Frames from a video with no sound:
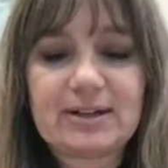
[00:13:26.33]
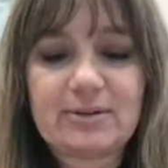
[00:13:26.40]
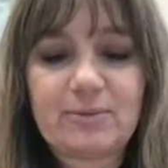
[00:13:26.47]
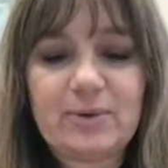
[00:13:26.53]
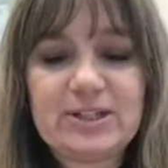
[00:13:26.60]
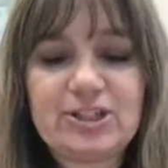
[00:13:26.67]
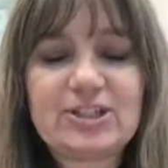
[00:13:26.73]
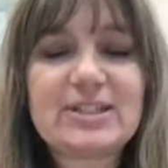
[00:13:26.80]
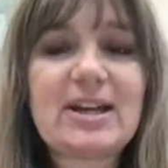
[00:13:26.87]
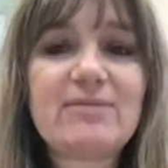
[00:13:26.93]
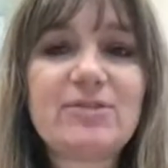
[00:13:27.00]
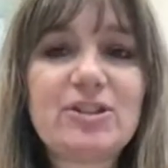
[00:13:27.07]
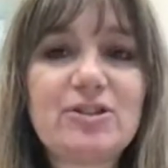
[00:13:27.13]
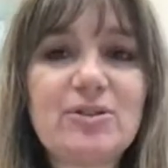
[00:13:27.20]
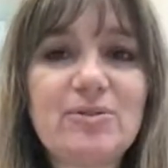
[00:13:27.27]
we just have
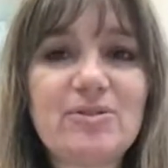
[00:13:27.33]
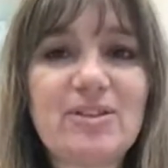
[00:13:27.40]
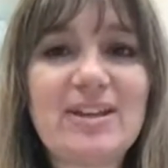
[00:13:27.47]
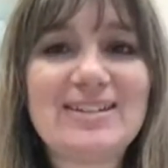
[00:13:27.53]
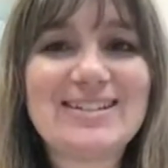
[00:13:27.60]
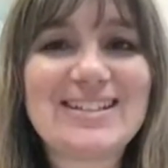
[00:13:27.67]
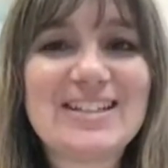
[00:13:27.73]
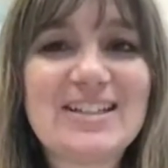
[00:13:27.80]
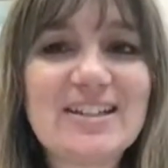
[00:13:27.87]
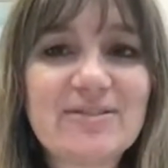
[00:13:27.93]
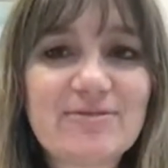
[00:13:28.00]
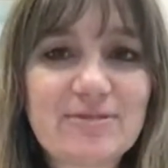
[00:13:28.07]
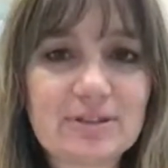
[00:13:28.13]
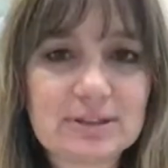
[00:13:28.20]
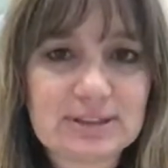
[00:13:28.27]
to do things
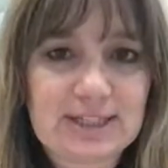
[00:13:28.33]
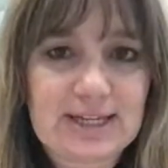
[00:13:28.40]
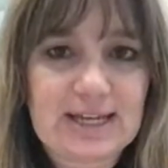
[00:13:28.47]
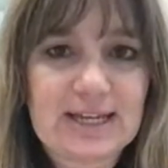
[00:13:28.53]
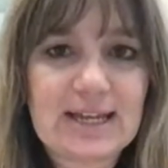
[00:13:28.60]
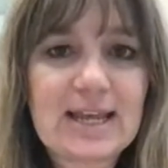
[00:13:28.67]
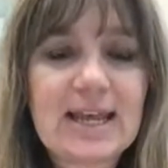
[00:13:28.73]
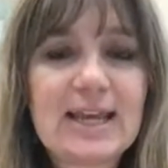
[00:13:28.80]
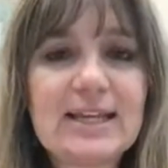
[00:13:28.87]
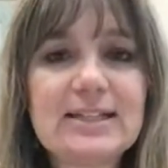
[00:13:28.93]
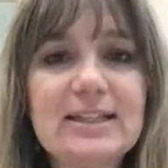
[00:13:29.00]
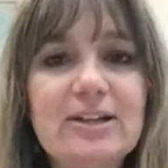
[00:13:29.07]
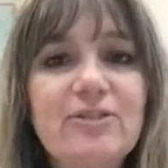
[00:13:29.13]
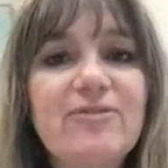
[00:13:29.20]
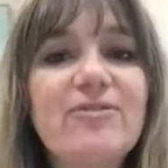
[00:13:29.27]
differently.
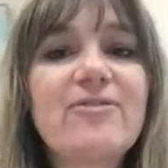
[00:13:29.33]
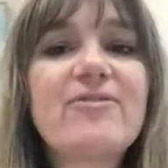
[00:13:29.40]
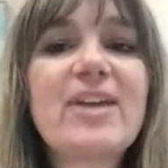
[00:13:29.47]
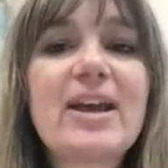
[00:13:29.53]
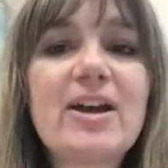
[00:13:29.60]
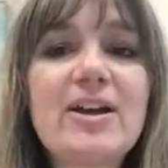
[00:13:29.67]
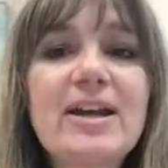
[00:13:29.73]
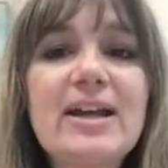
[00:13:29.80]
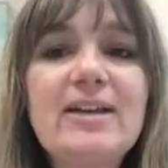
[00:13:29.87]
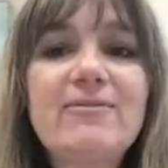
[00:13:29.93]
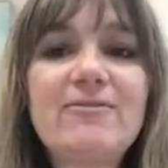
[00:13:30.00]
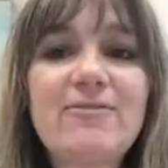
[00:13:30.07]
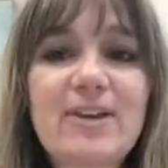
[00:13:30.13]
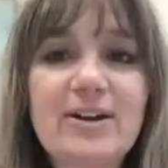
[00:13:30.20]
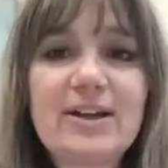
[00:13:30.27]
They're very,
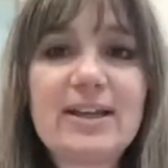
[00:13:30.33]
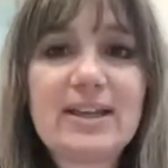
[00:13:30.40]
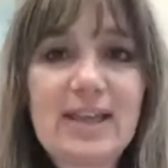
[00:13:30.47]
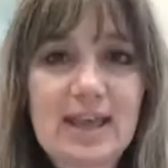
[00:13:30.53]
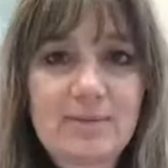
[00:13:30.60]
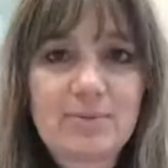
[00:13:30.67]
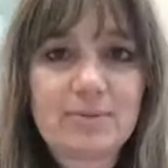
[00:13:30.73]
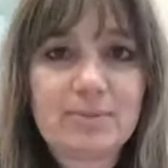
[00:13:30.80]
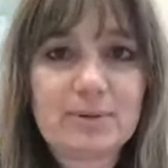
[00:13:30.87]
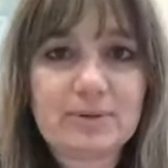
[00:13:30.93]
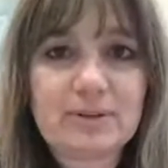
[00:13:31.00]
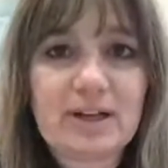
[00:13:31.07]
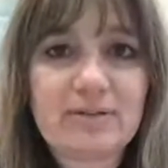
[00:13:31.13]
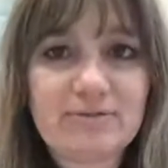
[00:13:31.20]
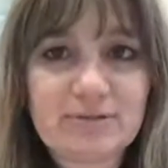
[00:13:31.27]
very
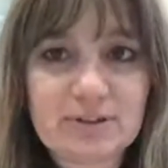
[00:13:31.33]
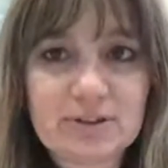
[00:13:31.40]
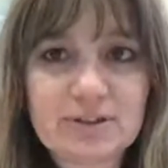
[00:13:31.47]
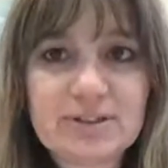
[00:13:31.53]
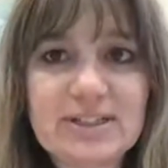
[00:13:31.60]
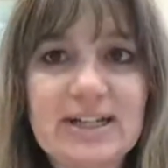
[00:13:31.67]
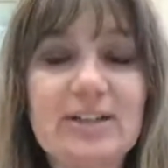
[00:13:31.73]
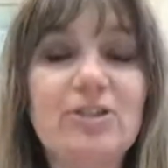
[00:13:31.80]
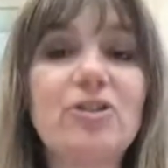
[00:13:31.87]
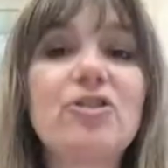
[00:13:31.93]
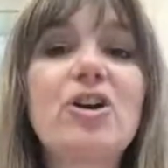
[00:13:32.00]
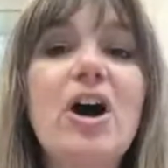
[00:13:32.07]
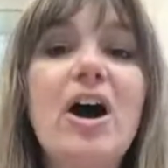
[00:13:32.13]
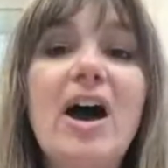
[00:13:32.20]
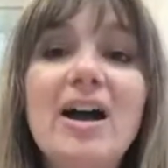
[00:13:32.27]
capable of learning. Their
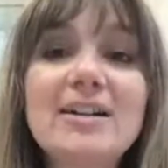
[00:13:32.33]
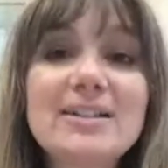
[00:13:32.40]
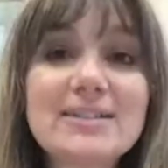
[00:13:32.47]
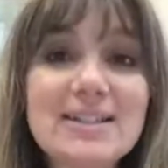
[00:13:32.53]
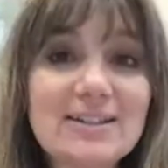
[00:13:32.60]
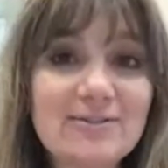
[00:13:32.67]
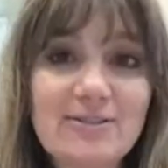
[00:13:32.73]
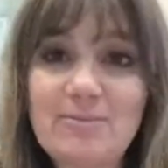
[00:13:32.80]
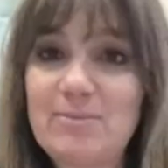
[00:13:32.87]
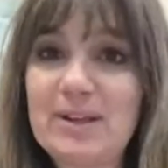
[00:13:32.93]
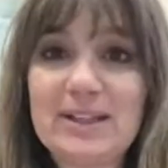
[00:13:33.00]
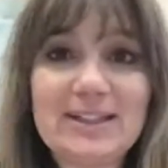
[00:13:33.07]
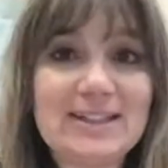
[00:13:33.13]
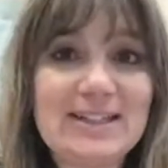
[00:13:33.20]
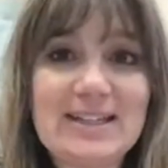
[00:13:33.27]
cognitive
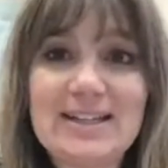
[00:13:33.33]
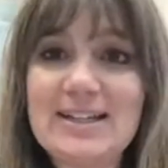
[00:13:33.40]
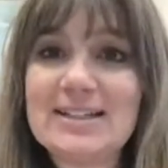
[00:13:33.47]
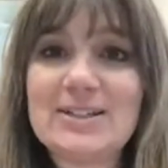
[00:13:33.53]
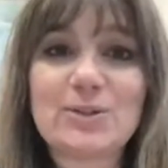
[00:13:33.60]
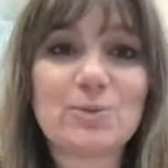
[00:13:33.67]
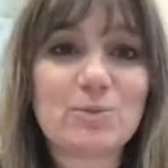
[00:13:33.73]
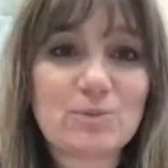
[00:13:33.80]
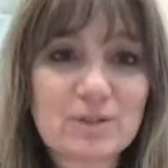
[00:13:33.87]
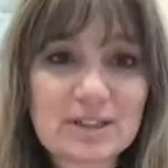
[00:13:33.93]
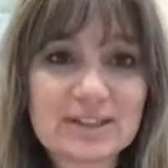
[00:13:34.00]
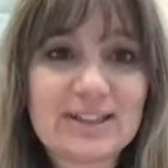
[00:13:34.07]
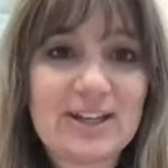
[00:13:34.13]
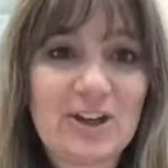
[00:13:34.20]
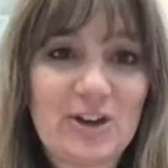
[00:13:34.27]
ability is
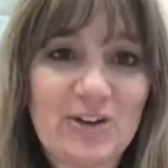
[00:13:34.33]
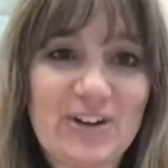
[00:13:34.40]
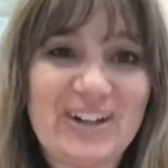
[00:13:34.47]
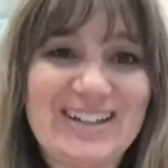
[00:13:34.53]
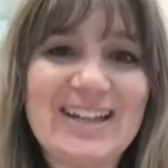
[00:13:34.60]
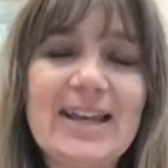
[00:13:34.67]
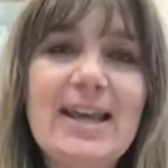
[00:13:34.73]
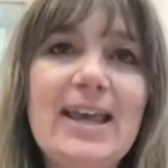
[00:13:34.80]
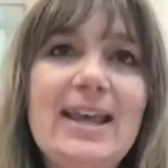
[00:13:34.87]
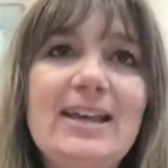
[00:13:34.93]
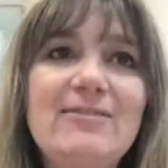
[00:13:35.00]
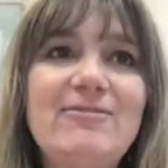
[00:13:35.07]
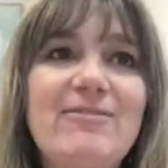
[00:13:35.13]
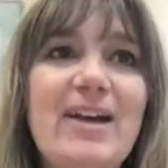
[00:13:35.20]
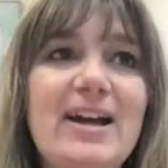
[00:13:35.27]
really good.
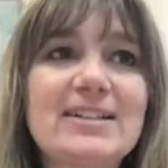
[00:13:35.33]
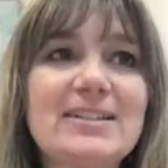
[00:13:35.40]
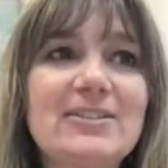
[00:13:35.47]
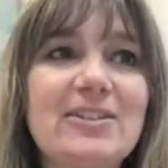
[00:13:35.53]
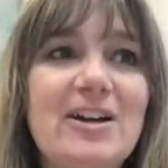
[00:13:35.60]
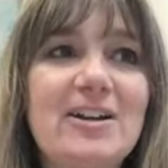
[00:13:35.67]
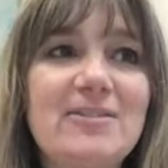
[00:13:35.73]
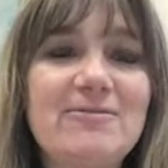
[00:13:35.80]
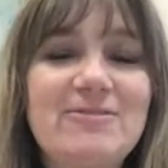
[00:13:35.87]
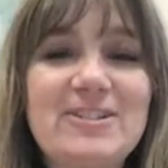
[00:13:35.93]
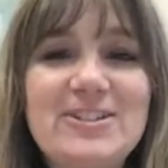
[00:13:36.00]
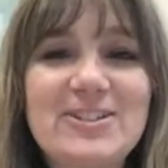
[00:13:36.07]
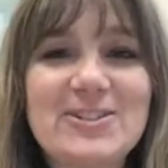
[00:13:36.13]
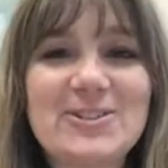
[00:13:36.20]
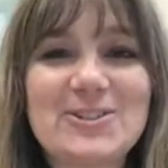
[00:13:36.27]
In fact, a lot of
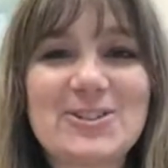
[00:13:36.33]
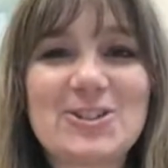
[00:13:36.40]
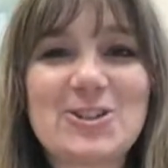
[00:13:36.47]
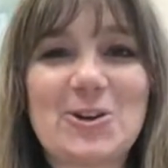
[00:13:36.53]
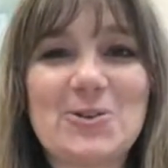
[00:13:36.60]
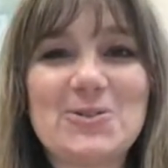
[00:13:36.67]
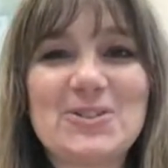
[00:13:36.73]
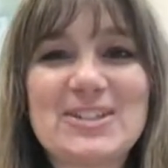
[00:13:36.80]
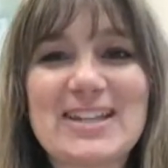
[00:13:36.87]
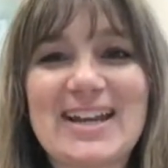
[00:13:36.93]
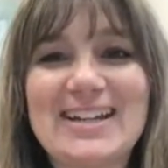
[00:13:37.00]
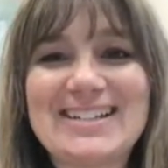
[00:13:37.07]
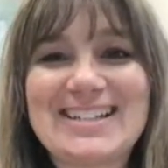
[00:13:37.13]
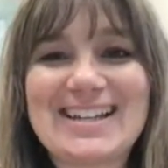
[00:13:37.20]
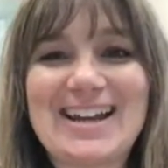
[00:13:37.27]
research shows
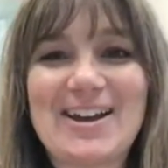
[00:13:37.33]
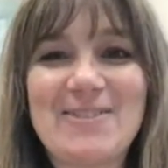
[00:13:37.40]
that